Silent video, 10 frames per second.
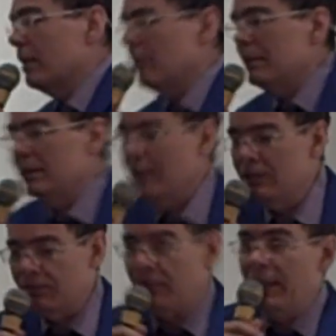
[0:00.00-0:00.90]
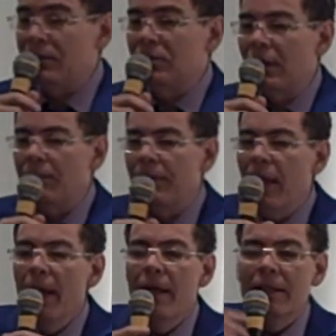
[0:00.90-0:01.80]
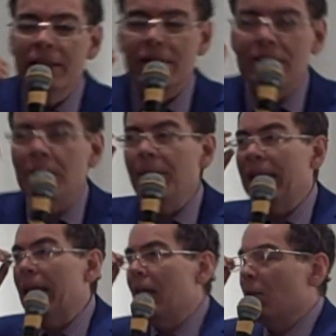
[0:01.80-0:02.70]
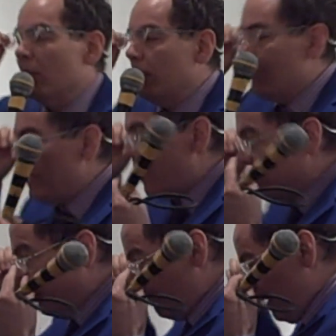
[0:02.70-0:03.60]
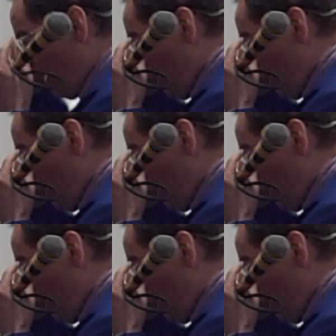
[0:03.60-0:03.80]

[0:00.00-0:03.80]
Morgan, let me tell you this, ladies and gentlemen. This is the beginning, really, at the end,